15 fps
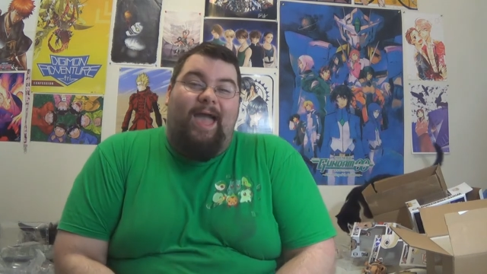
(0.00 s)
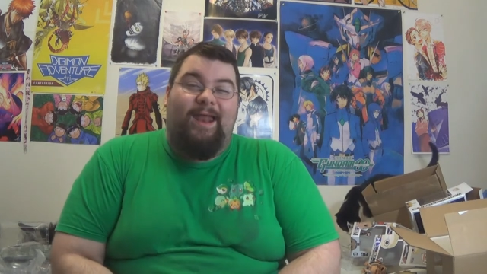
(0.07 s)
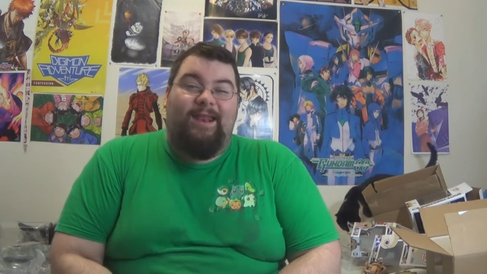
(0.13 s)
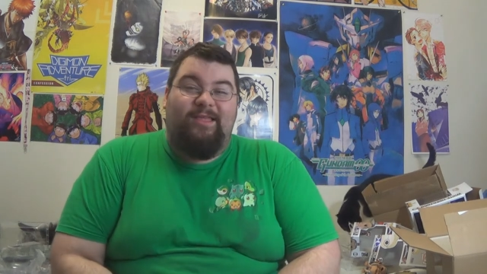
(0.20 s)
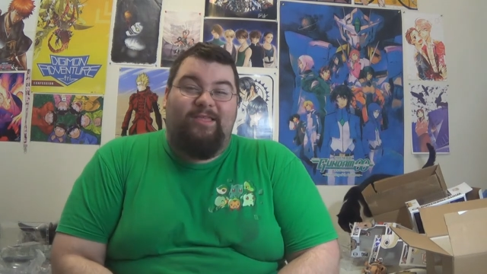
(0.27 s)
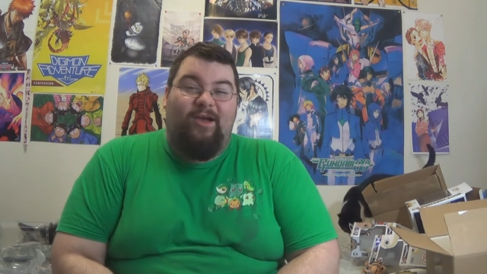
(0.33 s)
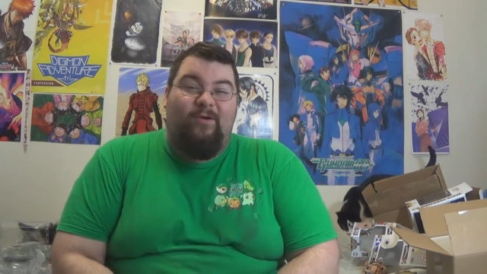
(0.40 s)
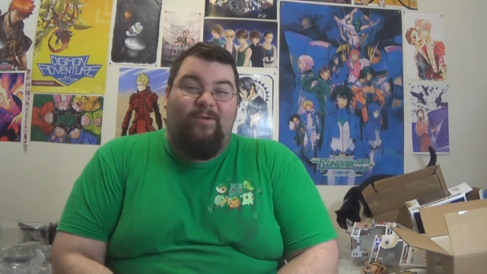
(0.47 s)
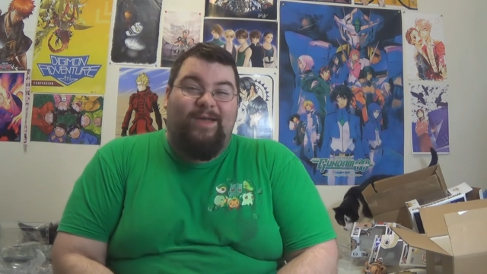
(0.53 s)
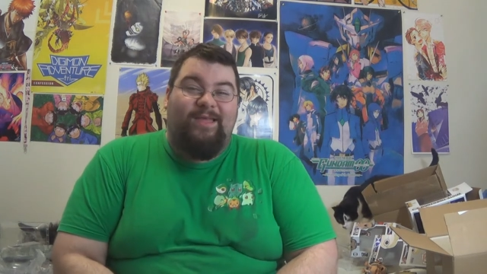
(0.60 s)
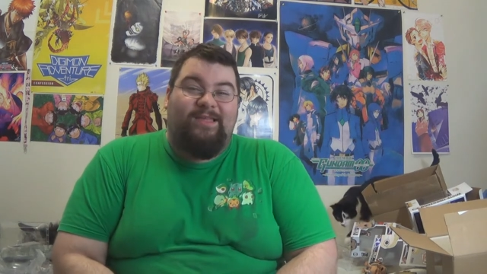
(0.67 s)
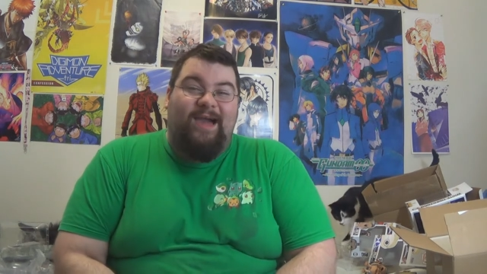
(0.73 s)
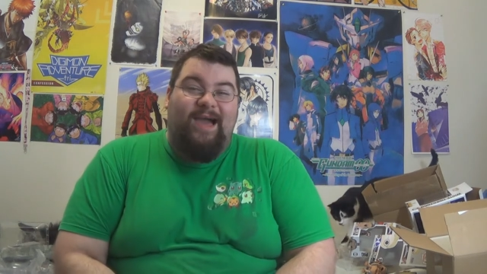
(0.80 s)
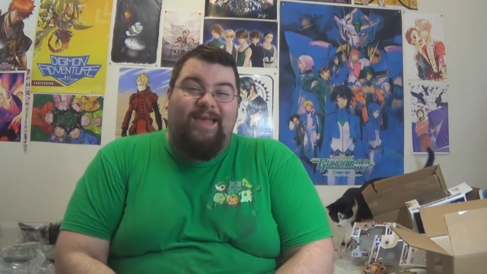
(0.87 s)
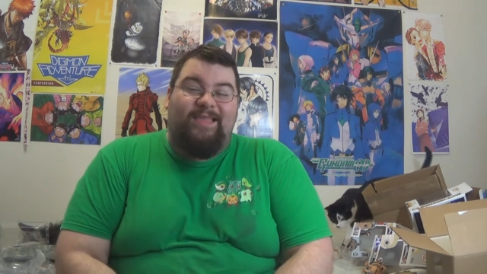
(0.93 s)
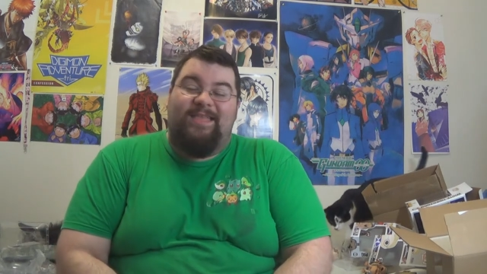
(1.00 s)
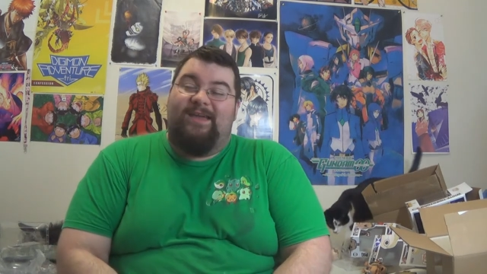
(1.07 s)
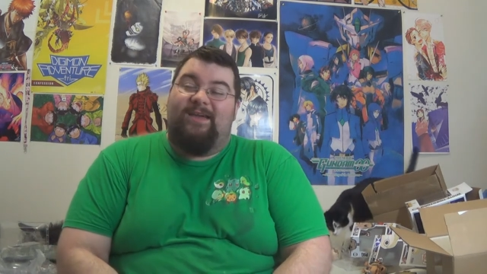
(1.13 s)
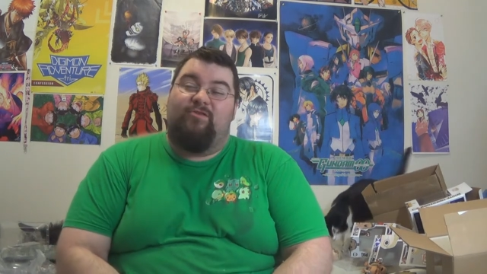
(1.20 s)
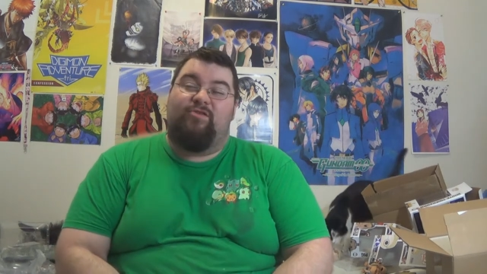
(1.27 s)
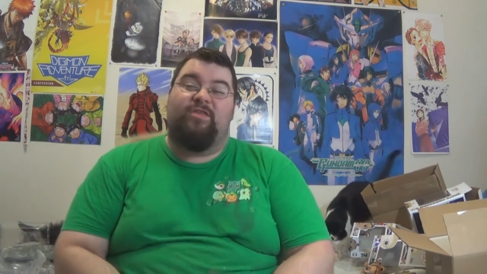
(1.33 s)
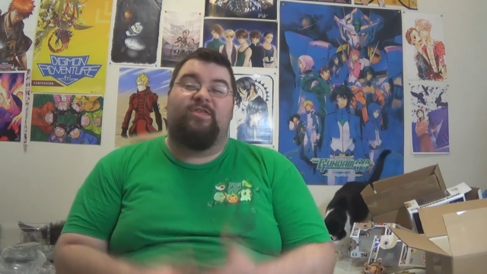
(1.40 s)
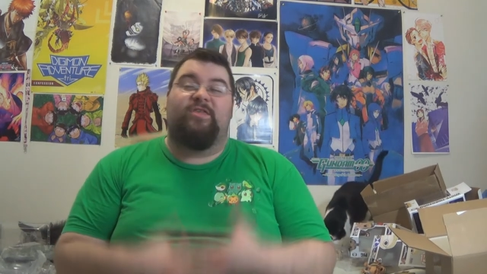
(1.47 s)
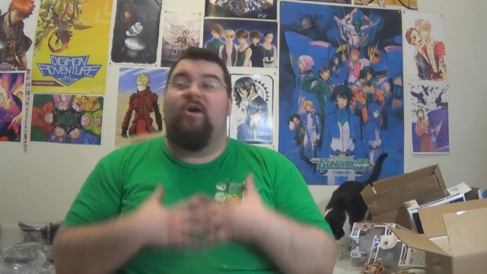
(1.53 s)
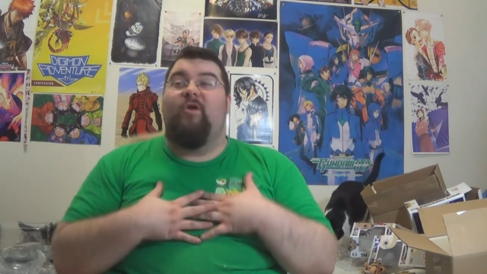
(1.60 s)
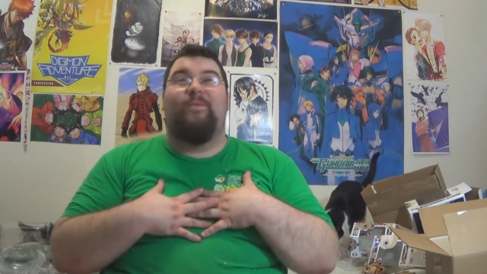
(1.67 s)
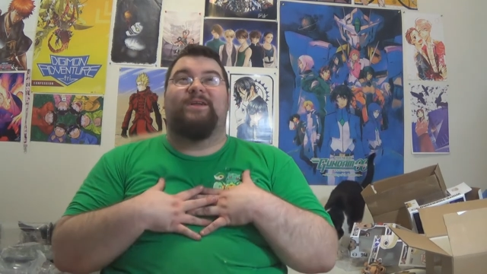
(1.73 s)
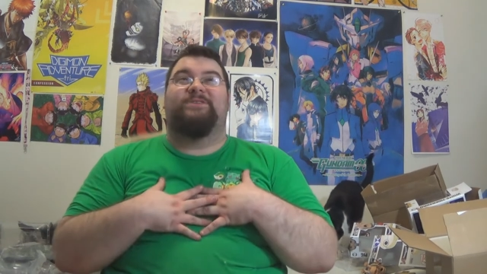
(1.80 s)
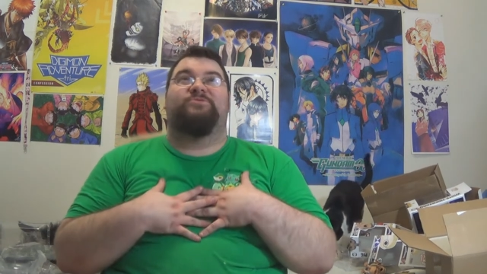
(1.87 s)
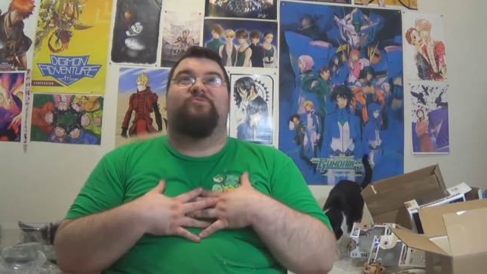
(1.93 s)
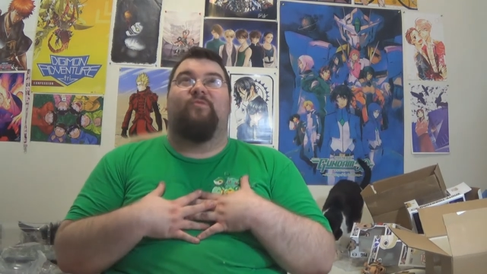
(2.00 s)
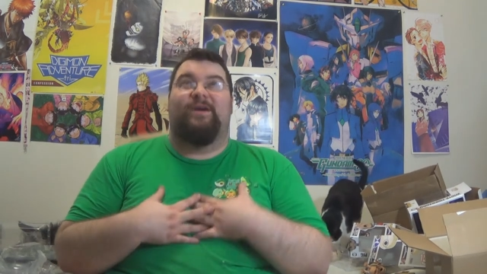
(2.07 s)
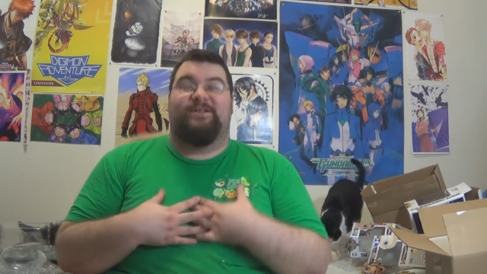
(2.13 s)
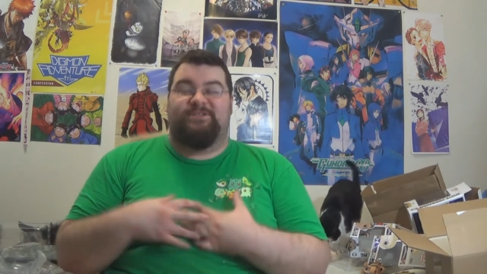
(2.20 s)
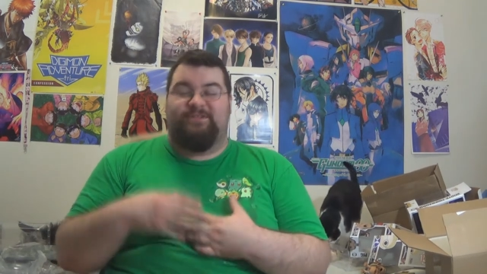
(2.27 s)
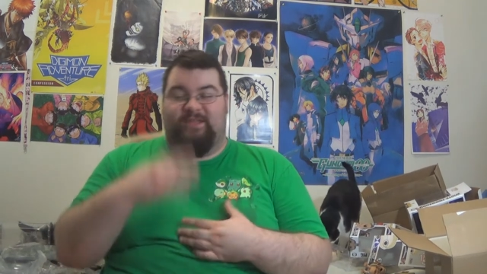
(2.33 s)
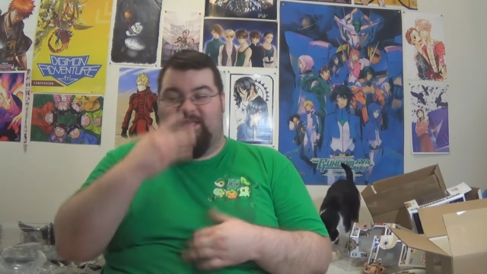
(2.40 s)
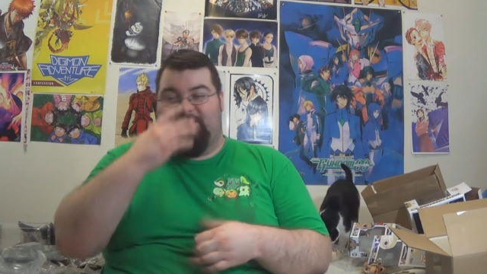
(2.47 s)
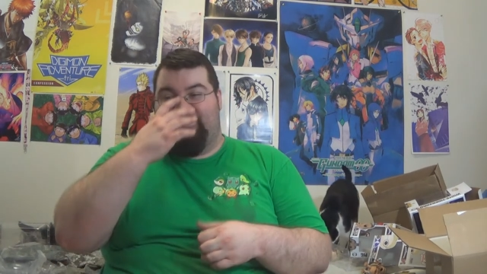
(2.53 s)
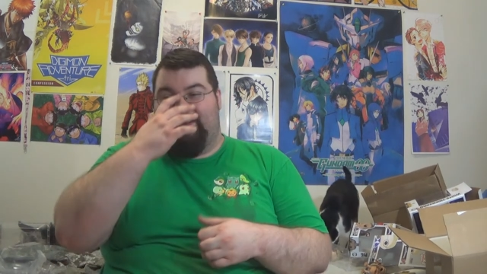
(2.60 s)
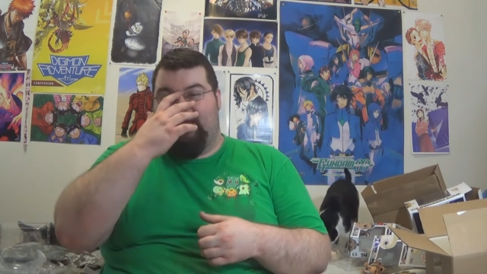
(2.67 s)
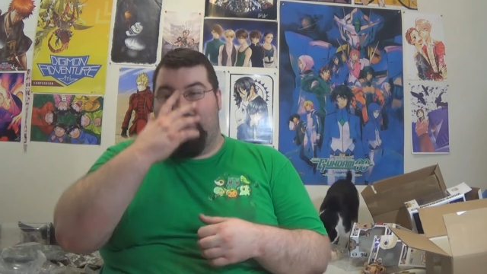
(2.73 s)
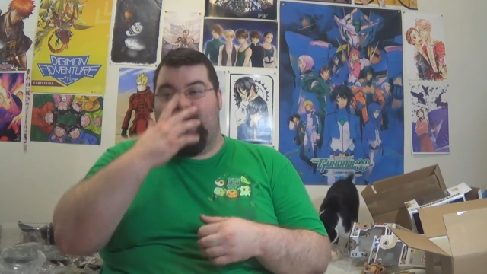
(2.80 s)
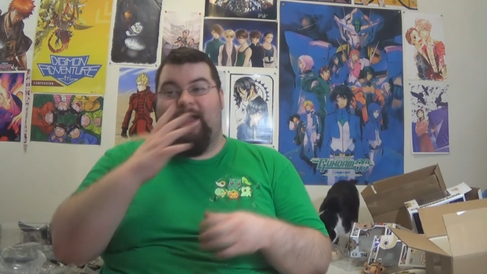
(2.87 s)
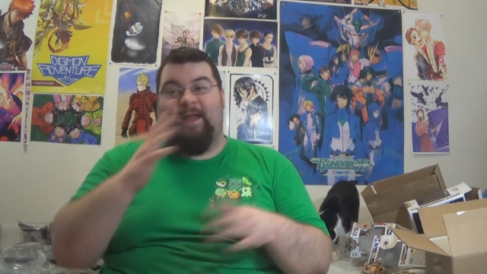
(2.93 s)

And as always, guys, thank you so much for watching this video,